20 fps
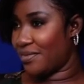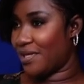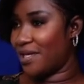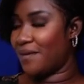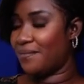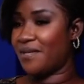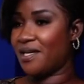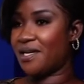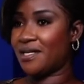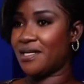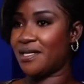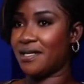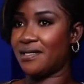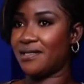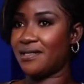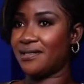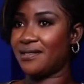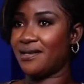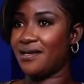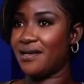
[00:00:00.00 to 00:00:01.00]

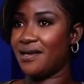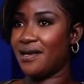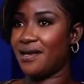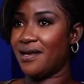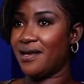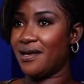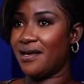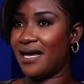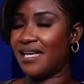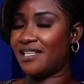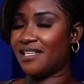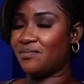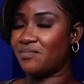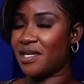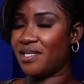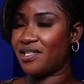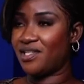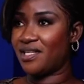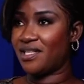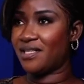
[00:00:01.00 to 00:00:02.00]
Because as
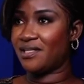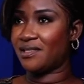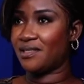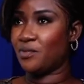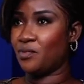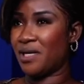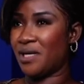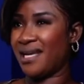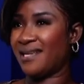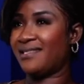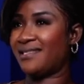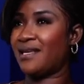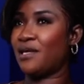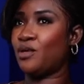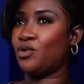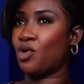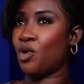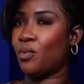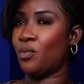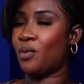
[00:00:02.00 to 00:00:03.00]
much as when I say
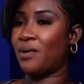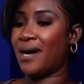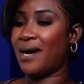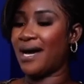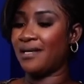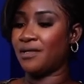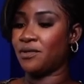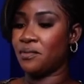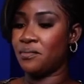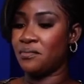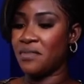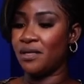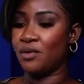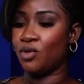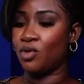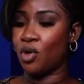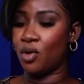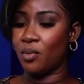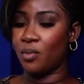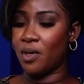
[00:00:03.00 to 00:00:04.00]
normal, I don't mean
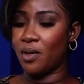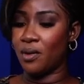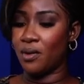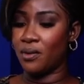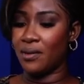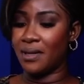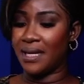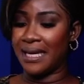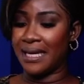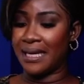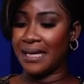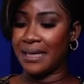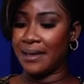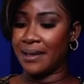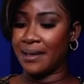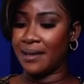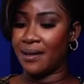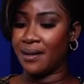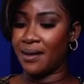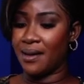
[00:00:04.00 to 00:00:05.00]
normal
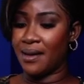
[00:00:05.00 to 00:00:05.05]
in